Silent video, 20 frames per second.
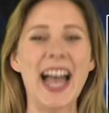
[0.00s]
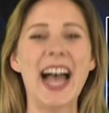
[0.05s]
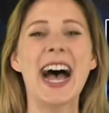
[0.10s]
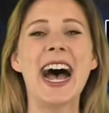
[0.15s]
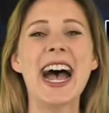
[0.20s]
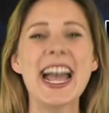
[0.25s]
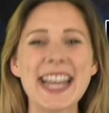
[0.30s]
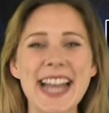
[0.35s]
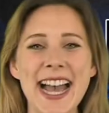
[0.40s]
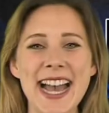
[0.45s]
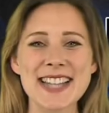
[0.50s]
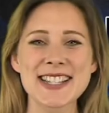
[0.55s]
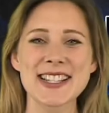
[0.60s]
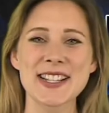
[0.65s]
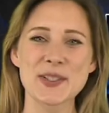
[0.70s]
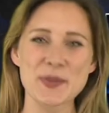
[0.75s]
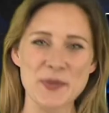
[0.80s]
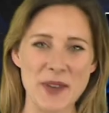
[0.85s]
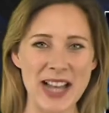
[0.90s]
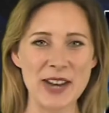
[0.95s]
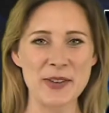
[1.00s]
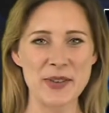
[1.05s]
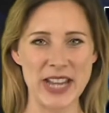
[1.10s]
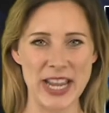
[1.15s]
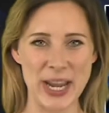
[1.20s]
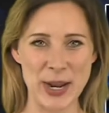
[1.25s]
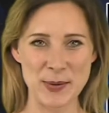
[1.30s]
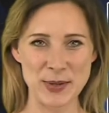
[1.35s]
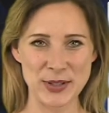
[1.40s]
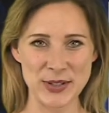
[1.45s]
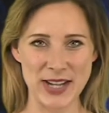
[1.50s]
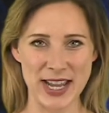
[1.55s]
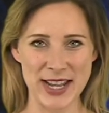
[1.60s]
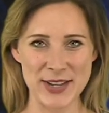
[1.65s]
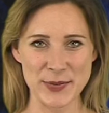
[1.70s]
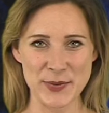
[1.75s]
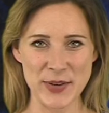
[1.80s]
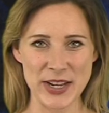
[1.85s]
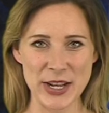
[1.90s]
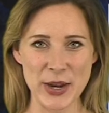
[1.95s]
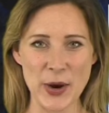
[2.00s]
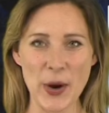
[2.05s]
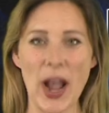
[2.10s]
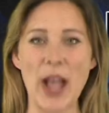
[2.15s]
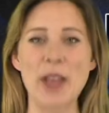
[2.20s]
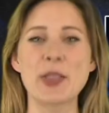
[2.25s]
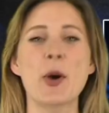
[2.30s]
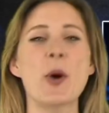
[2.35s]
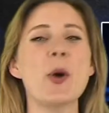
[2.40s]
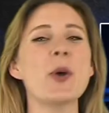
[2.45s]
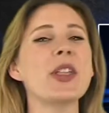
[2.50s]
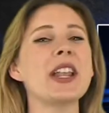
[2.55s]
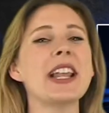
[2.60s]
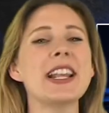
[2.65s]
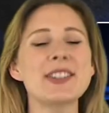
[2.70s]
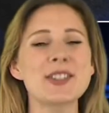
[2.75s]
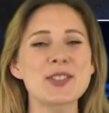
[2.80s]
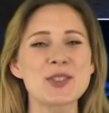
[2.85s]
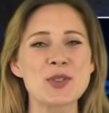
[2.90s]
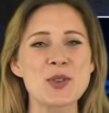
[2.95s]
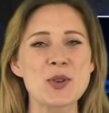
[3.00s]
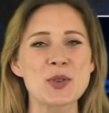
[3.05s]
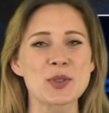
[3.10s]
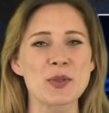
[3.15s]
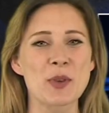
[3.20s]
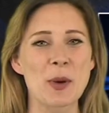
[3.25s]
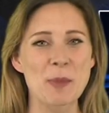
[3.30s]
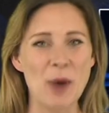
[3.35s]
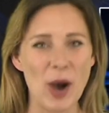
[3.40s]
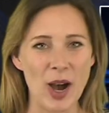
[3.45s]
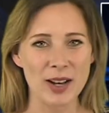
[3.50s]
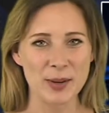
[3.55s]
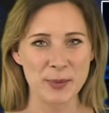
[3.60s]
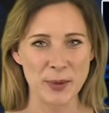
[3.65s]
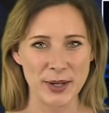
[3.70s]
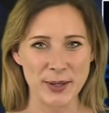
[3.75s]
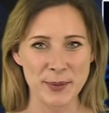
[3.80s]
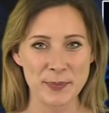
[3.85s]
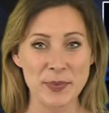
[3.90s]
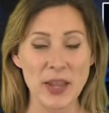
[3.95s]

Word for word: Hi guys, it's Valerie here with today's video and all the latest news from Hollywood.